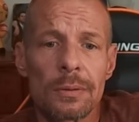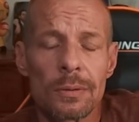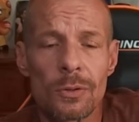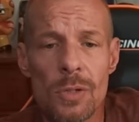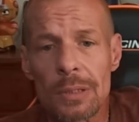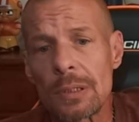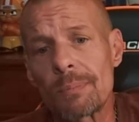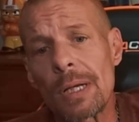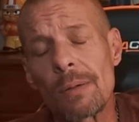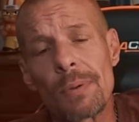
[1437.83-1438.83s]
dress up
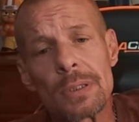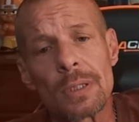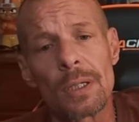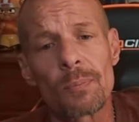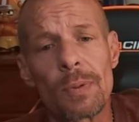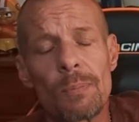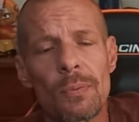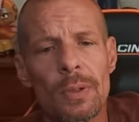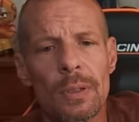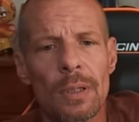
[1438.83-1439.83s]
like a bunch of other
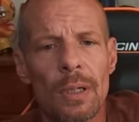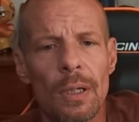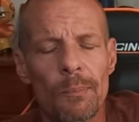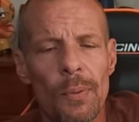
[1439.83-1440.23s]
people and